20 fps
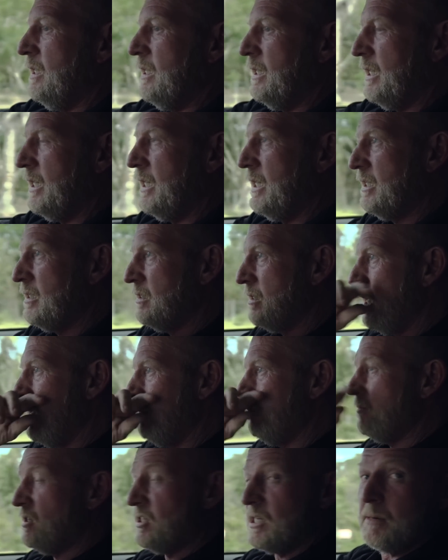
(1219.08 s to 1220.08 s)
is
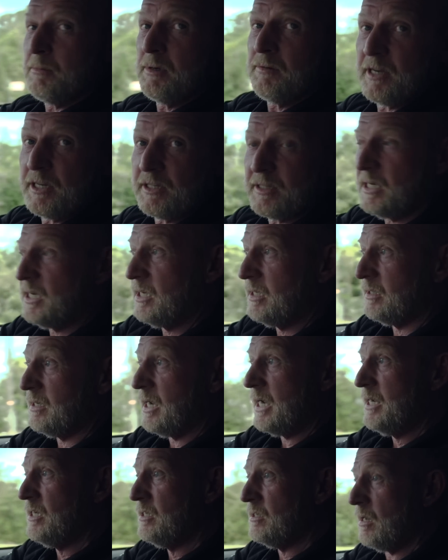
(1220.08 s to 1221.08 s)
some of us these
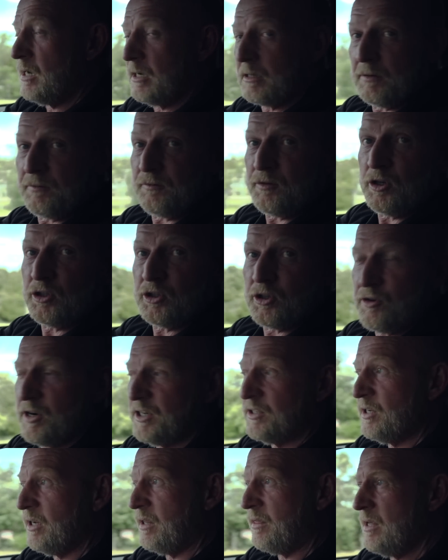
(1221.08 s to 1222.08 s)
days like the
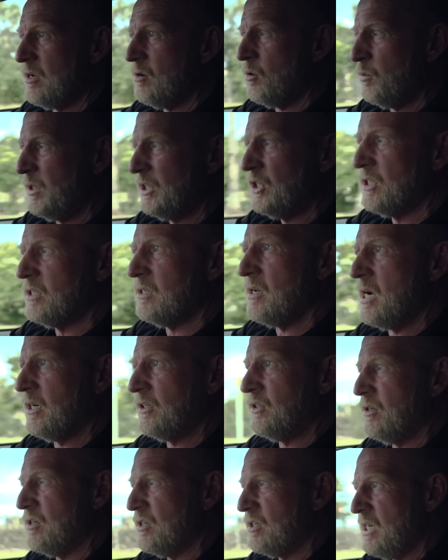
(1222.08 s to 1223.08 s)
futuristic thing, or we just
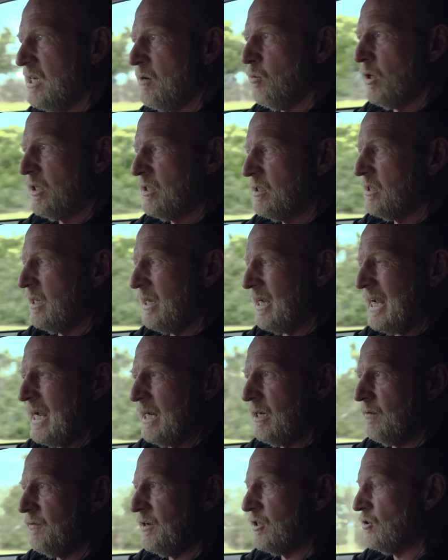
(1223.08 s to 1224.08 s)
like to see what's
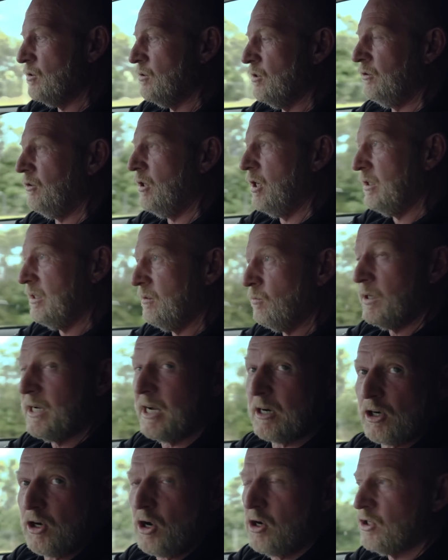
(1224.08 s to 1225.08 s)
ahead of us on the road and what
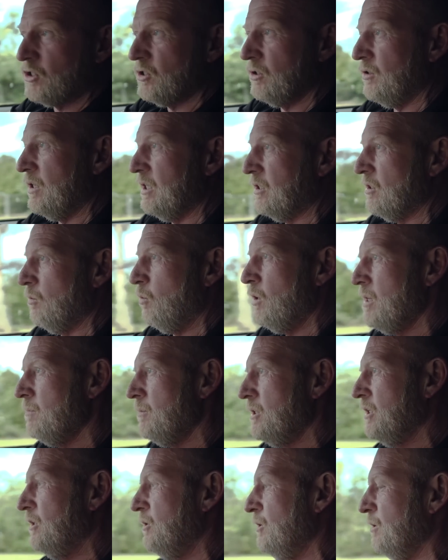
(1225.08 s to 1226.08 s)
our clocks are doing. So what I'm
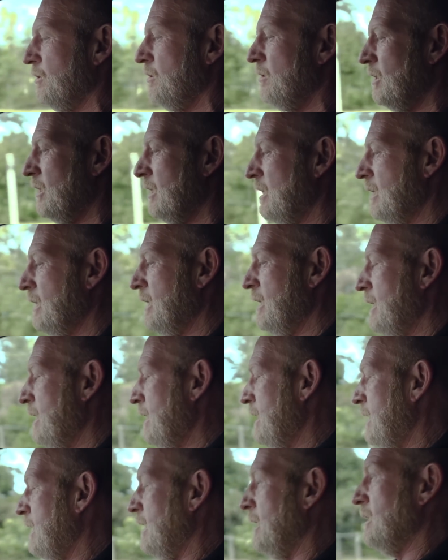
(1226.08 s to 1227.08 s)
going to do
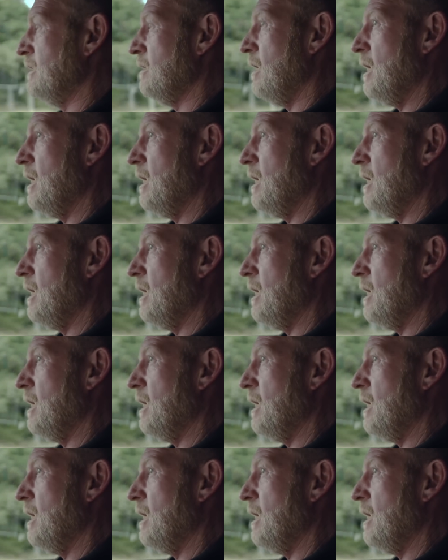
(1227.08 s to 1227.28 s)
is